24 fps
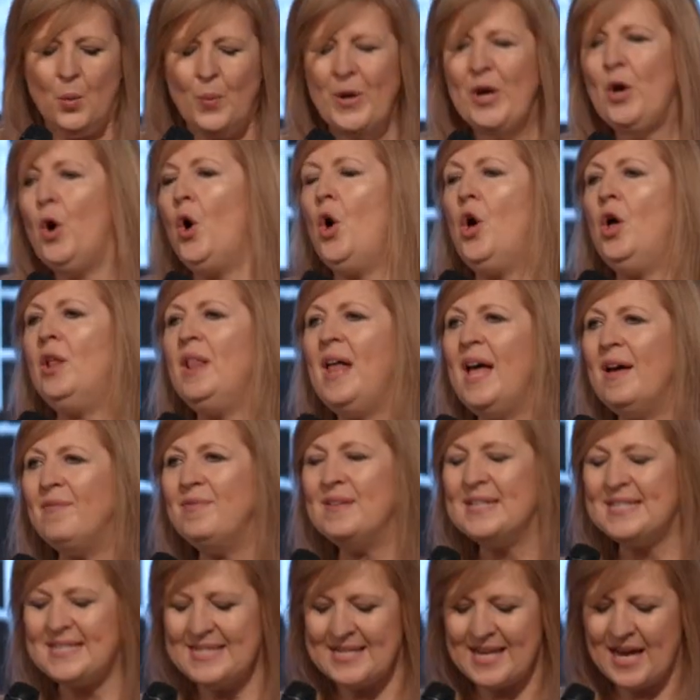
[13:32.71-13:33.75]
We all have
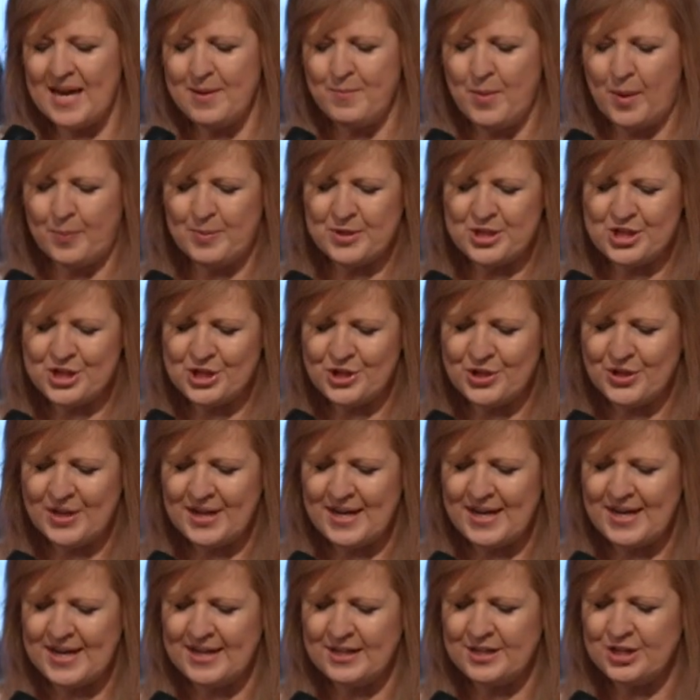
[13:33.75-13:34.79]
the same
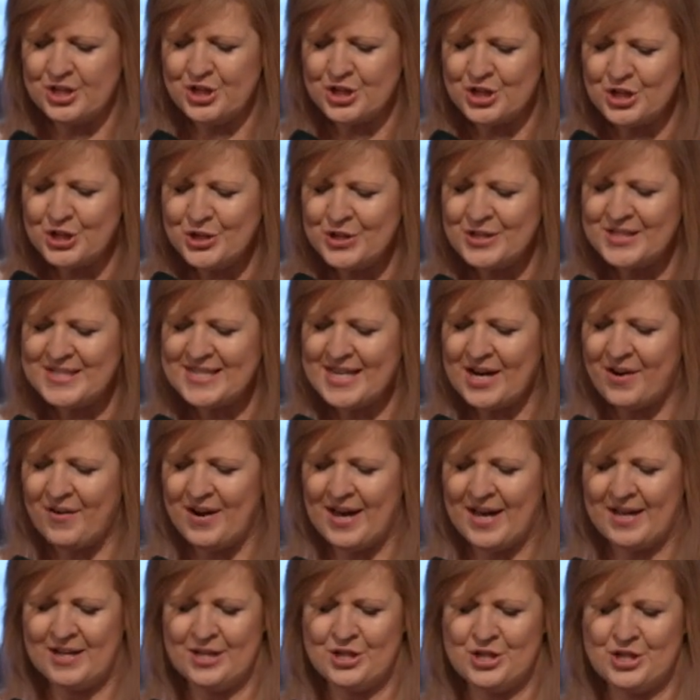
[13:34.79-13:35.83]
opportunity to choose our
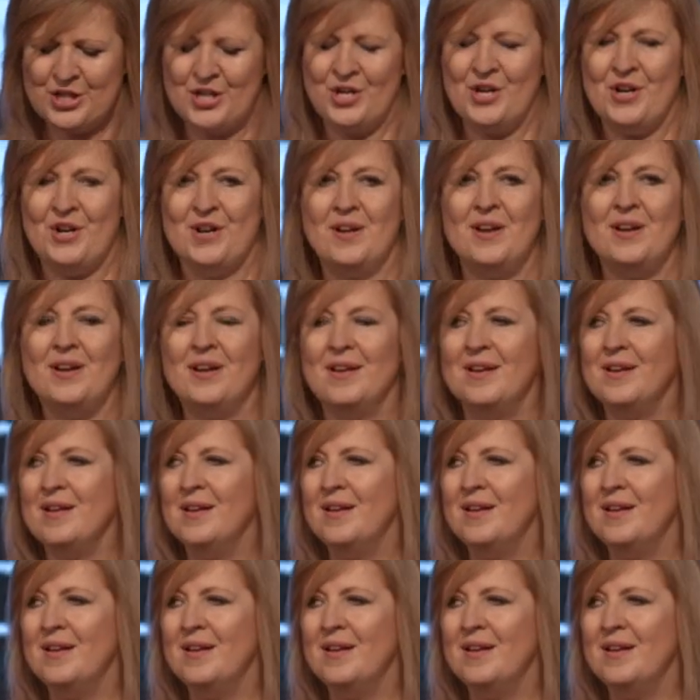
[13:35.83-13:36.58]
attitude.